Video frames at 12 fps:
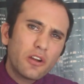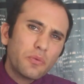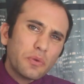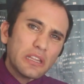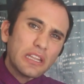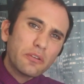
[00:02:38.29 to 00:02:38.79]

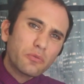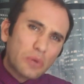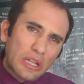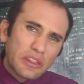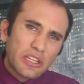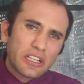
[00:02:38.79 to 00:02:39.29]
Really
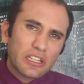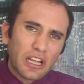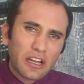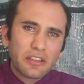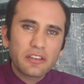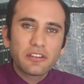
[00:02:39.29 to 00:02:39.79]
run the
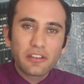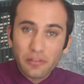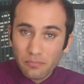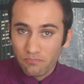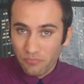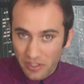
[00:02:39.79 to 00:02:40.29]
clock
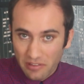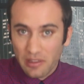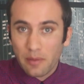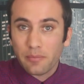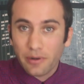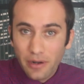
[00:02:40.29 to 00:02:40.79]
until
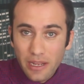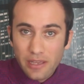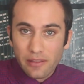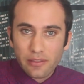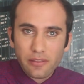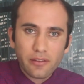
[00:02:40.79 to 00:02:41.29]
December
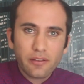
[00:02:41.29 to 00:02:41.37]
8th.